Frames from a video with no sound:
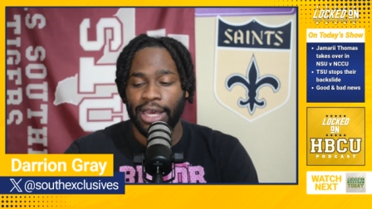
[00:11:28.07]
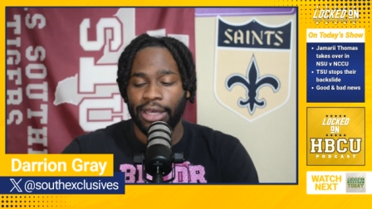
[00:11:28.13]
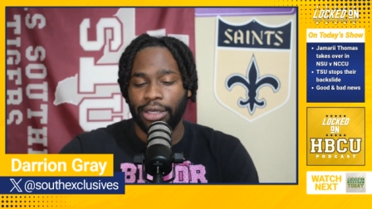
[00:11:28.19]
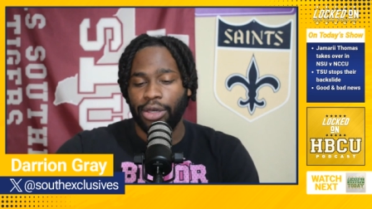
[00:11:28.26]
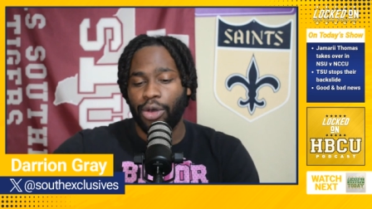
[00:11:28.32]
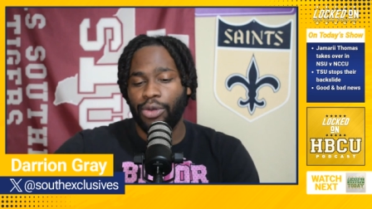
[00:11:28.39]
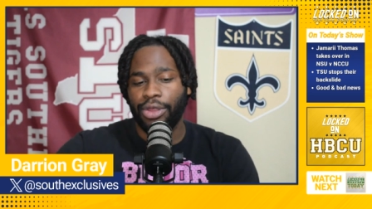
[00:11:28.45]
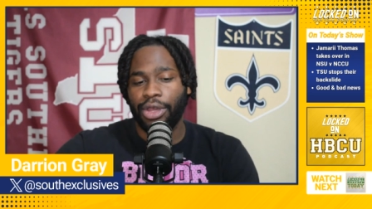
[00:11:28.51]

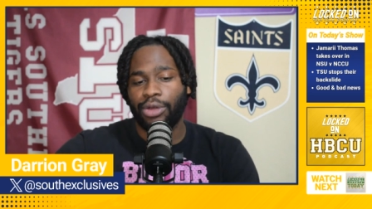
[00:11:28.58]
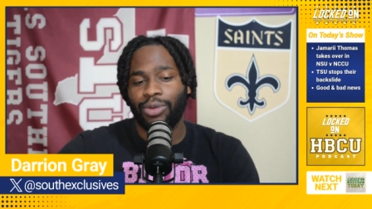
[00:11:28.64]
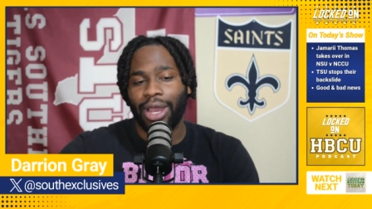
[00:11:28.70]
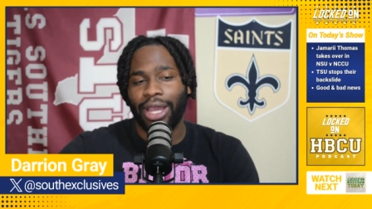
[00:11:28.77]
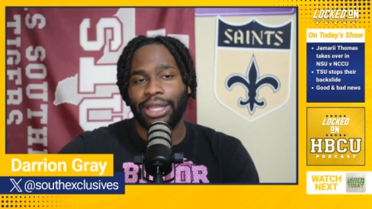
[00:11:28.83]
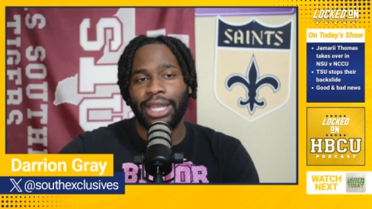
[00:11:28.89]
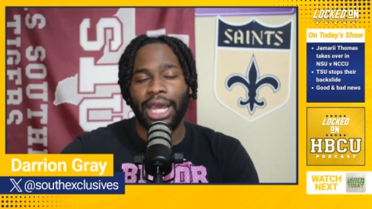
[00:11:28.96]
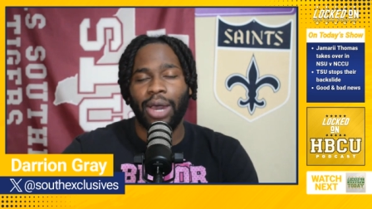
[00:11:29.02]
Go there
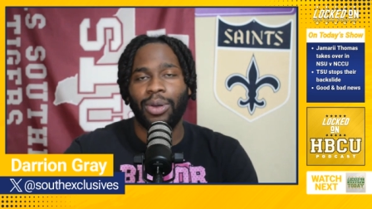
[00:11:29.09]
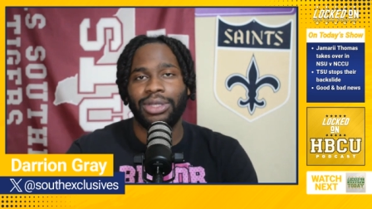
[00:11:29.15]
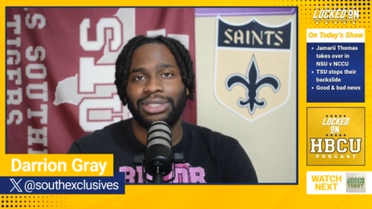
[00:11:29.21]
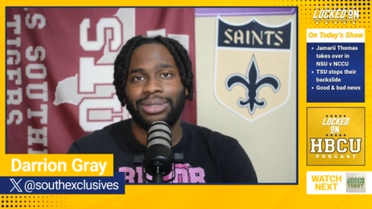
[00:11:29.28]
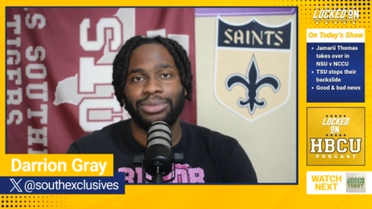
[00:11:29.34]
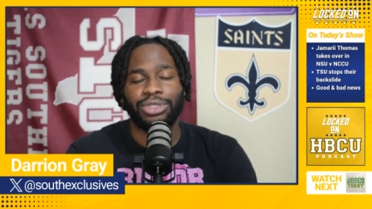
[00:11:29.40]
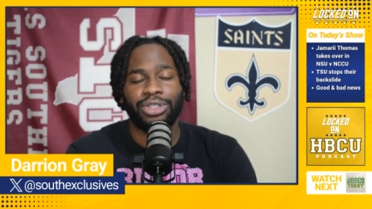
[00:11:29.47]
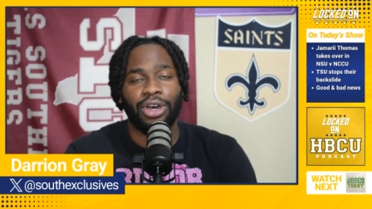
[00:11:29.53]
right now
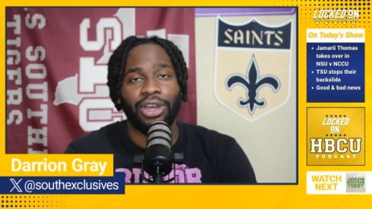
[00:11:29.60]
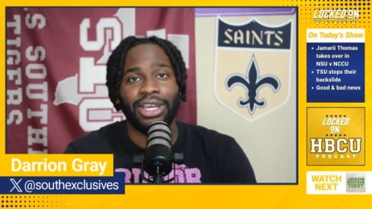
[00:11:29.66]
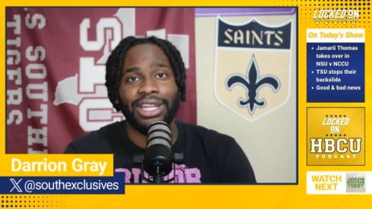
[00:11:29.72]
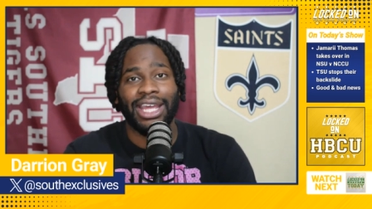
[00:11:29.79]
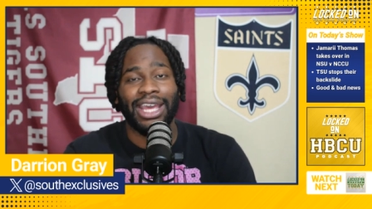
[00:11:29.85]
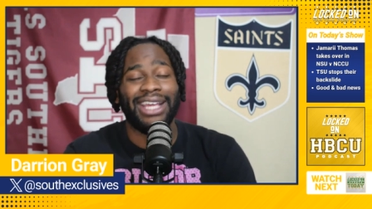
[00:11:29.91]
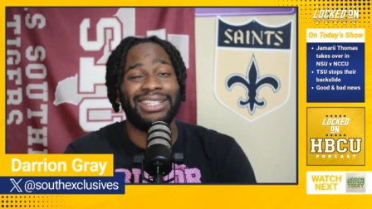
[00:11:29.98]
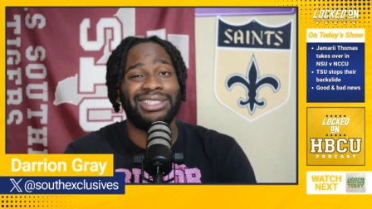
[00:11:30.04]
as I'm
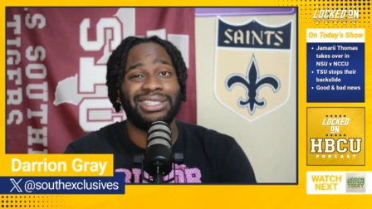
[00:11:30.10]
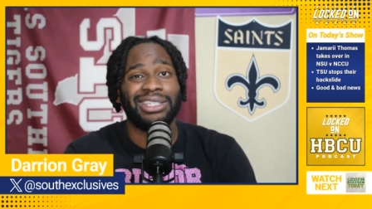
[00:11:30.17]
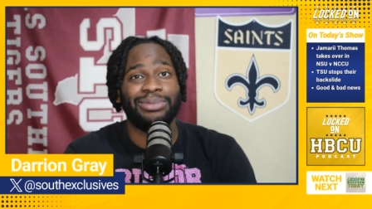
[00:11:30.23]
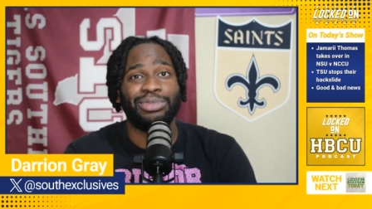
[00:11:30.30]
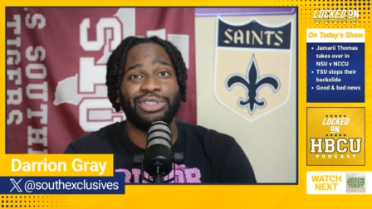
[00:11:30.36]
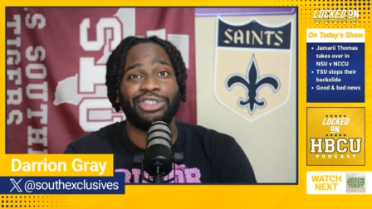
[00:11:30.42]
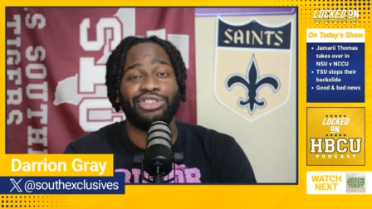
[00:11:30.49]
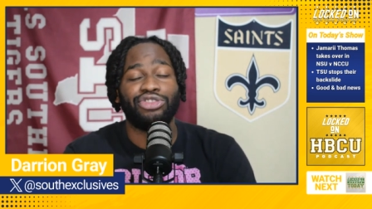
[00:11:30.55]
talking and
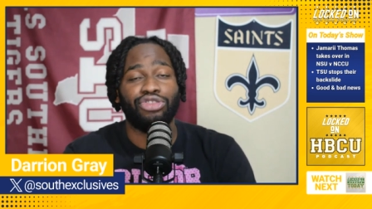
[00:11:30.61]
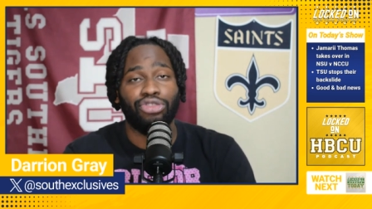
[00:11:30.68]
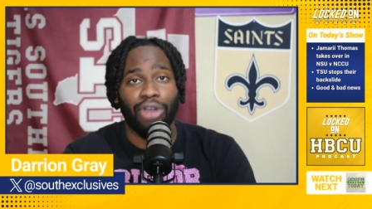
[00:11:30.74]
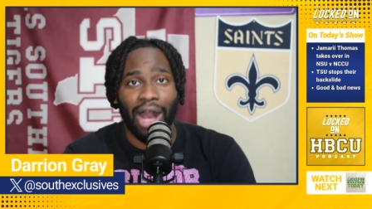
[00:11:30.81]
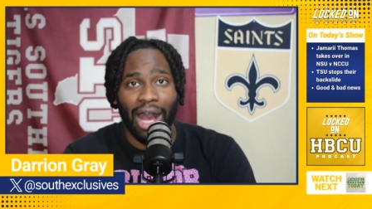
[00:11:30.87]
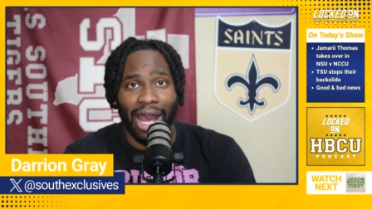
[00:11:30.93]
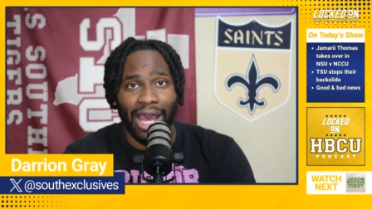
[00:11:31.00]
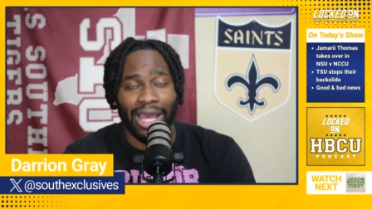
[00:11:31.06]

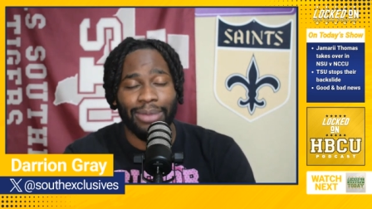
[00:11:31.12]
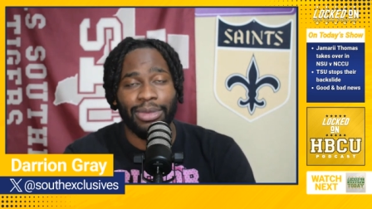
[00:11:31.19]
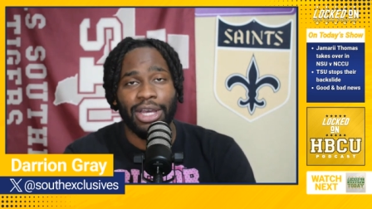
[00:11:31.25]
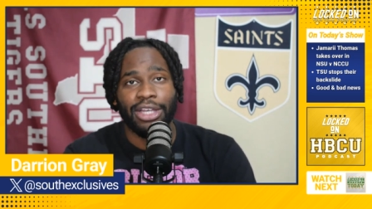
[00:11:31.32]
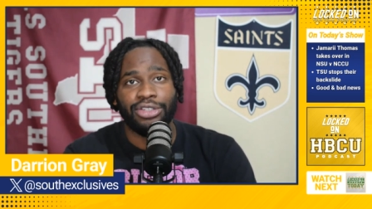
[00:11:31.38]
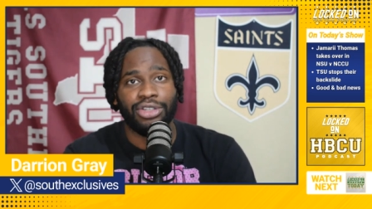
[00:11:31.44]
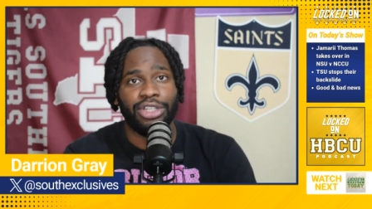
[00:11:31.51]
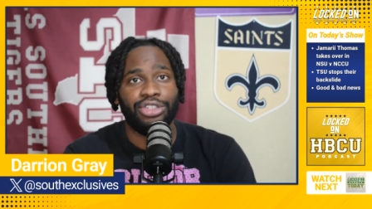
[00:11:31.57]
subscribe
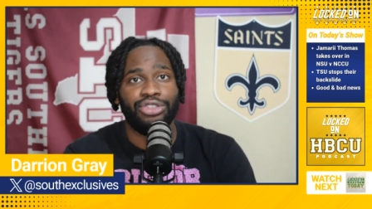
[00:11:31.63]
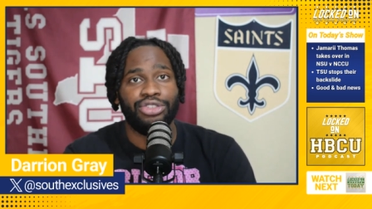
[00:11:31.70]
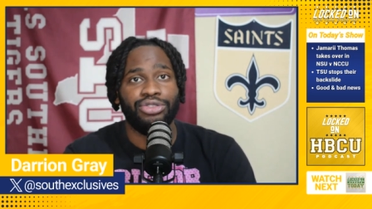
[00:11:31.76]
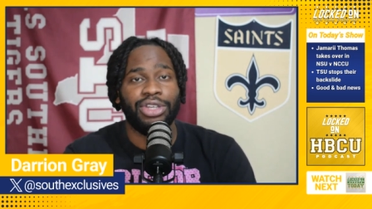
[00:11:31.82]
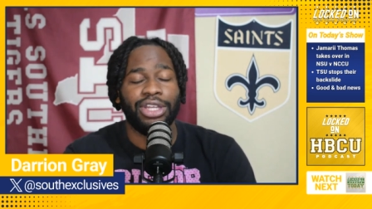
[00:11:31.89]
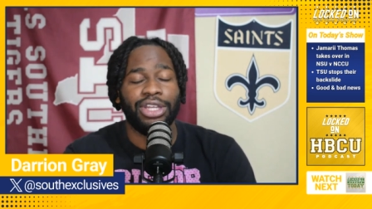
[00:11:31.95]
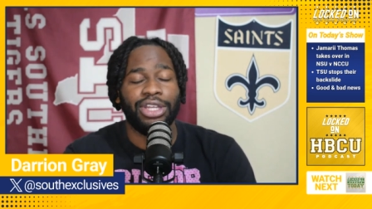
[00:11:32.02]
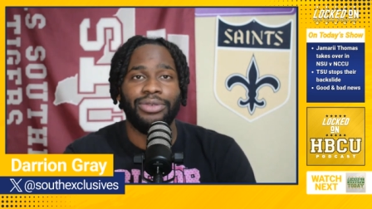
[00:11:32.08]
so that you
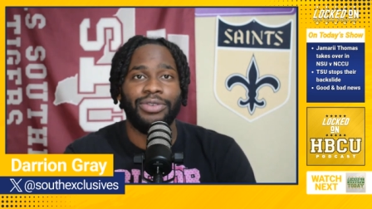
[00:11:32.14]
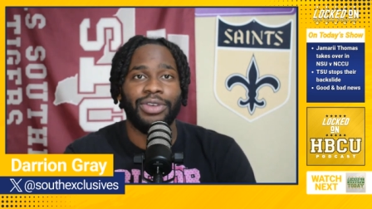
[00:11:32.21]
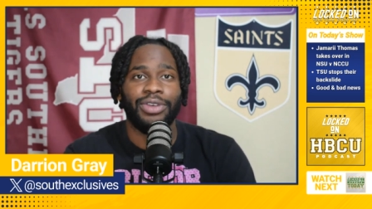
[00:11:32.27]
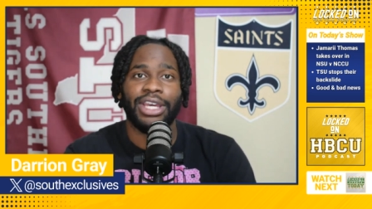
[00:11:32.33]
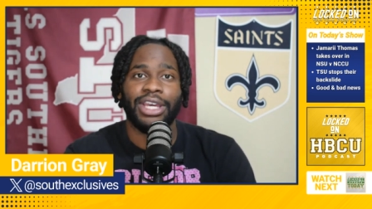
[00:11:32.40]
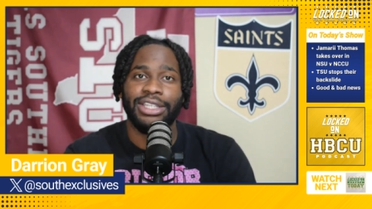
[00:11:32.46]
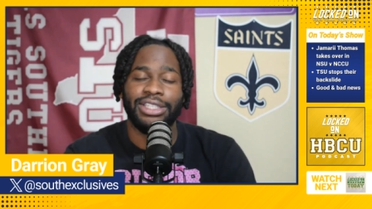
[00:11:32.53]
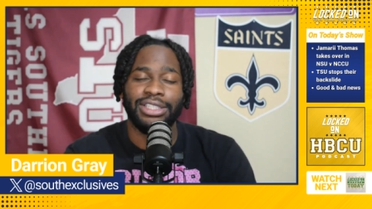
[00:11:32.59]
get
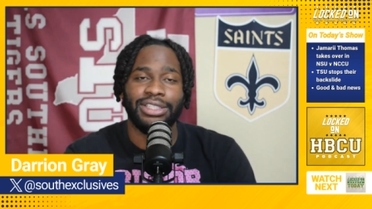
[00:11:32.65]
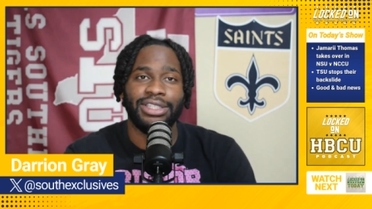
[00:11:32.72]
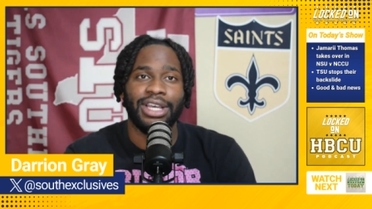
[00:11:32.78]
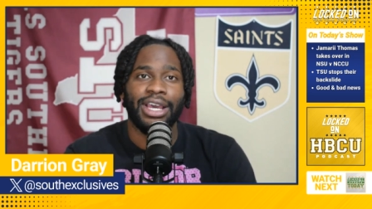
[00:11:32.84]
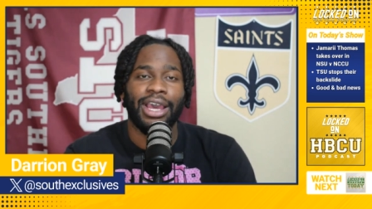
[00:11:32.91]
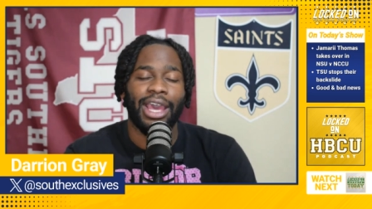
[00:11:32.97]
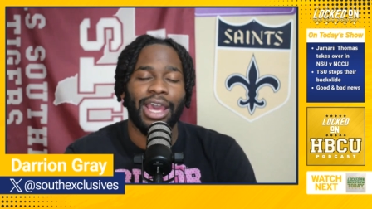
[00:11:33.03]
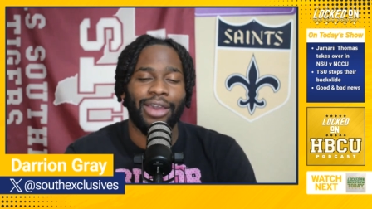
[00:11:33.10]
notifications
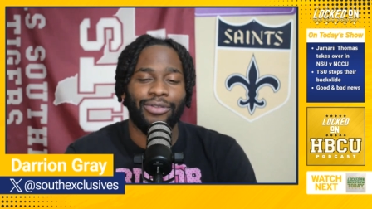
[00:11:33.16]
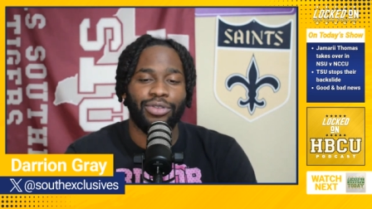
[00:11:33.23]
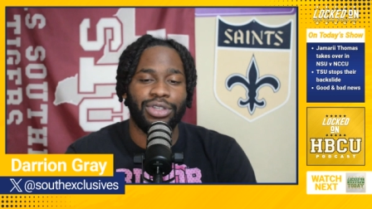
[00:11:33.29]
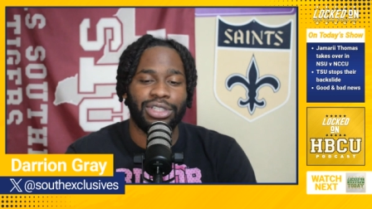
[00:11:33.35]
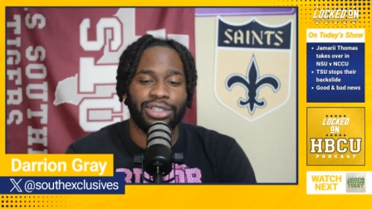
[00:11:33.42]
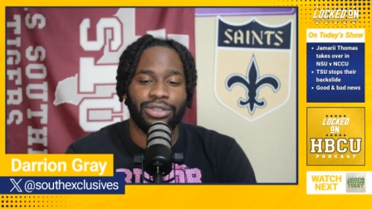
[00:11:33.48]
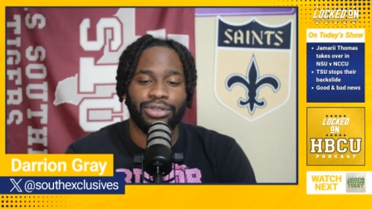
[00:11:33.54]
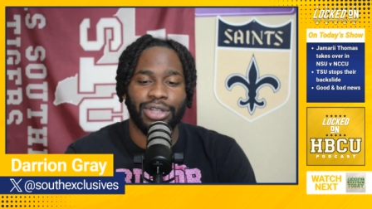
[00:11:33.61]

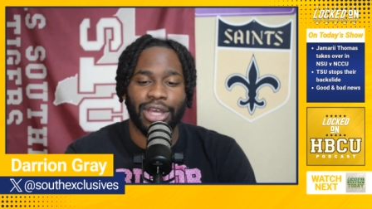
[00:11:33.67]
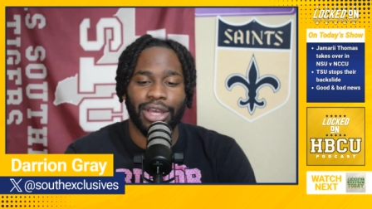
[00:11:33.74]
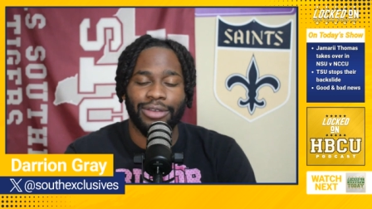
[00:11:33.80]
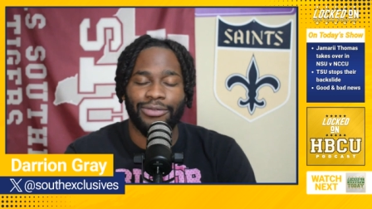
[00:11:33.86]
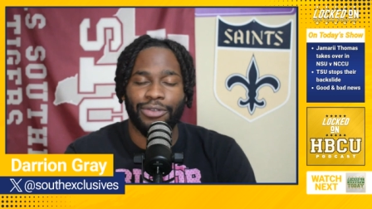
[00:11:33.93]
every single day.